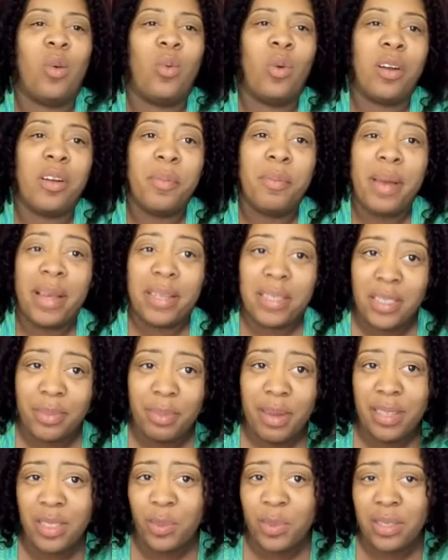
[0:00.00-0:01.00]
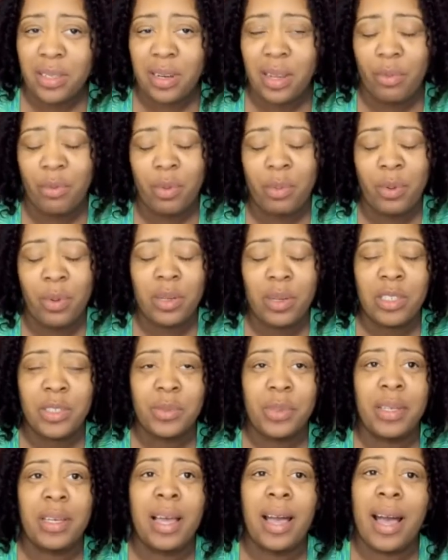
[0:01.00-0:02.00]
Welcome back to My Twisted Life of
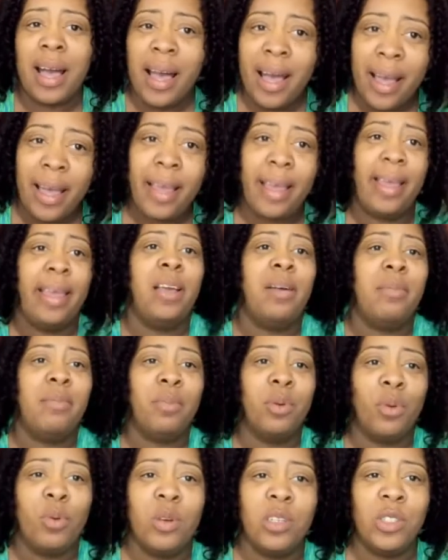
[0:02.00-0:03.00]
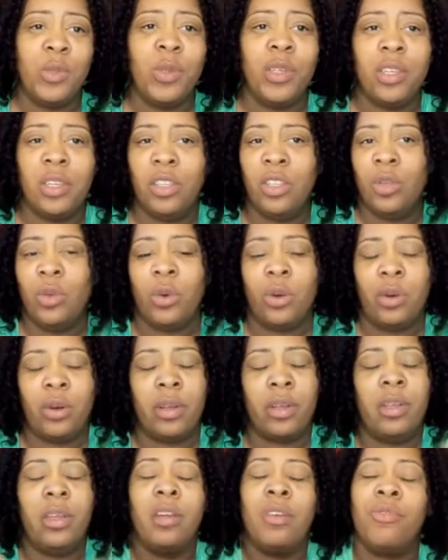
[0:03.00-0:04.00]
Poetry. I am Poetry, and you are
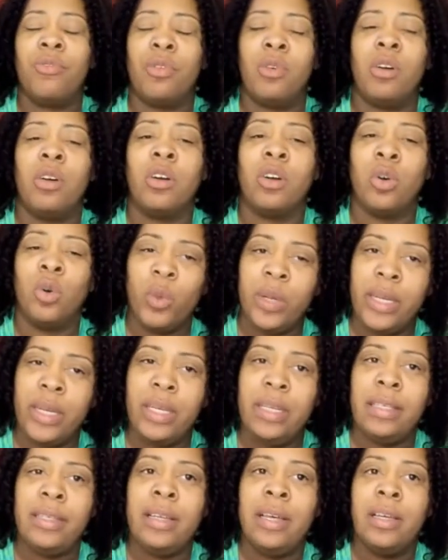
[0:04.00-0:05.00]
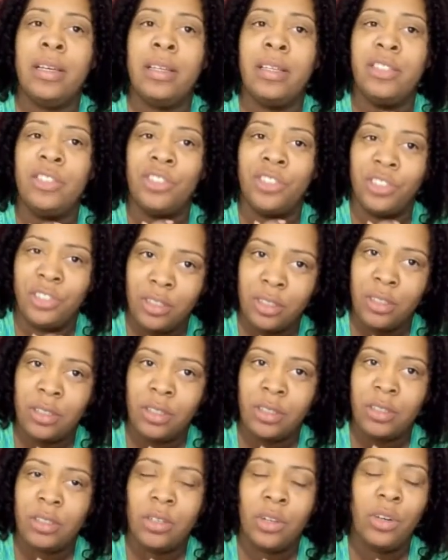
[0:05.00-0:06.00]
here for a Queen
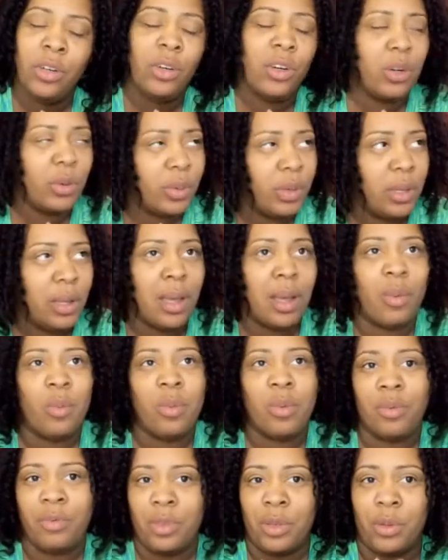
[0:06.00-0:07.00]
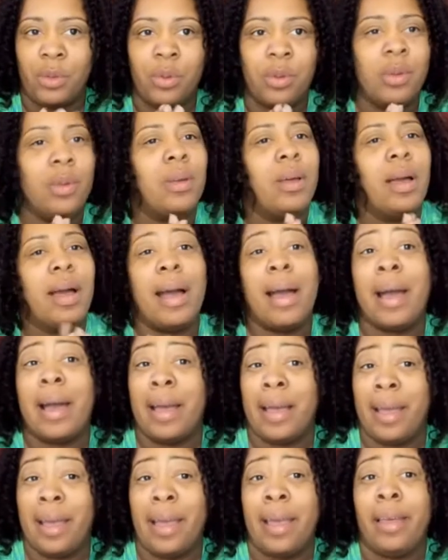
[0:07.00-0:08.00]
Sugar recap review. I
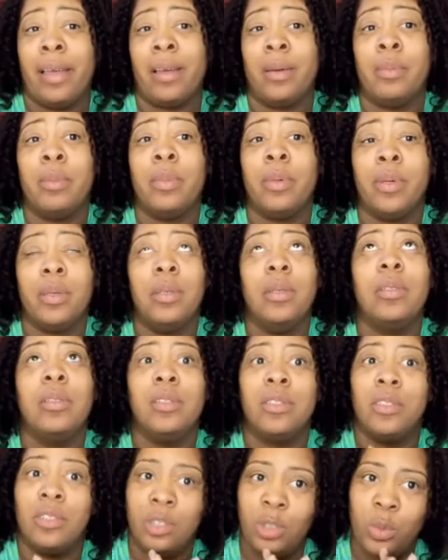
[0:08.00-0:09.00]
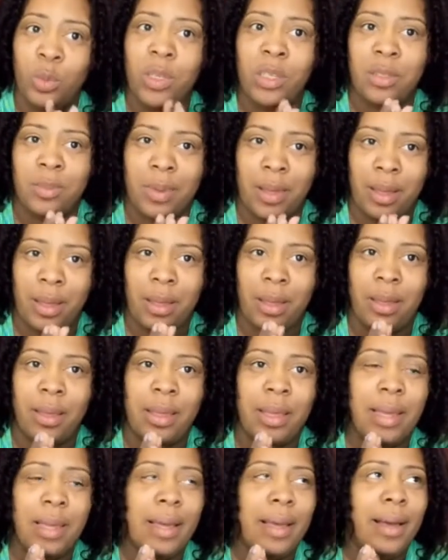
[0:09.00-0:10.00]
am 2 weeks behind.
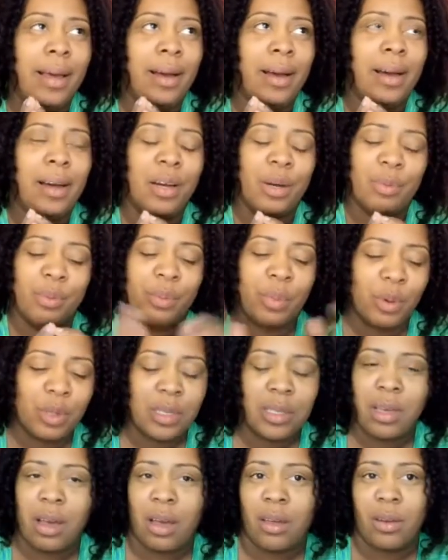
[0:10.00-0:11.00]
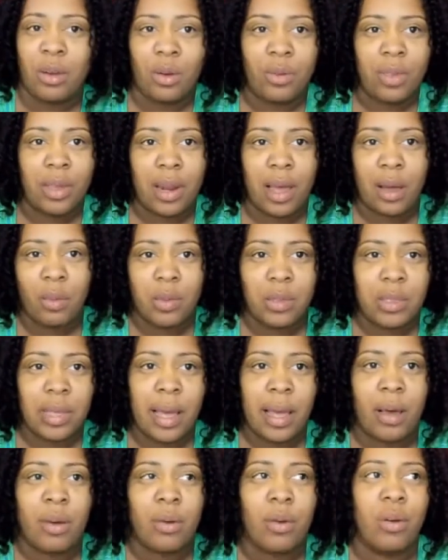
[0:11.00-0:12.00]
Most of y'all know that I was
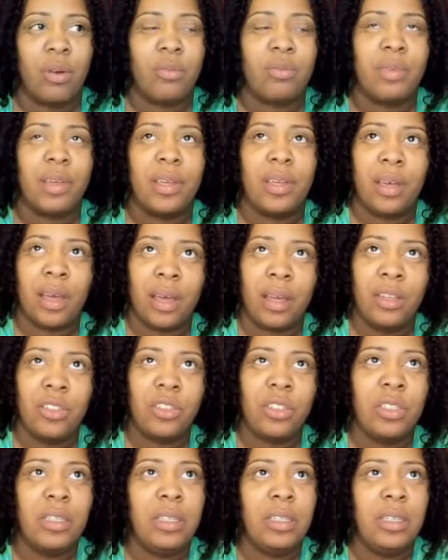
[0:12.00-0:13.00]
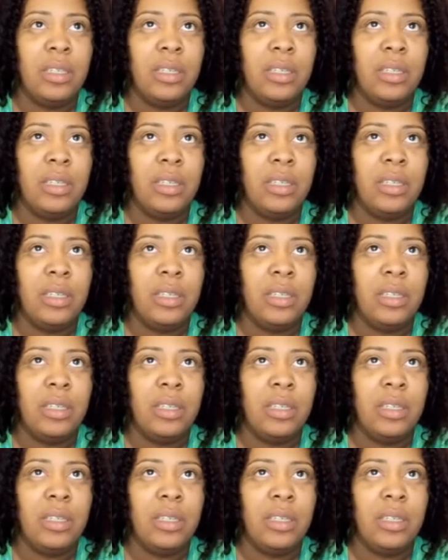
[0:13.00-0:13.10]
out on vacation.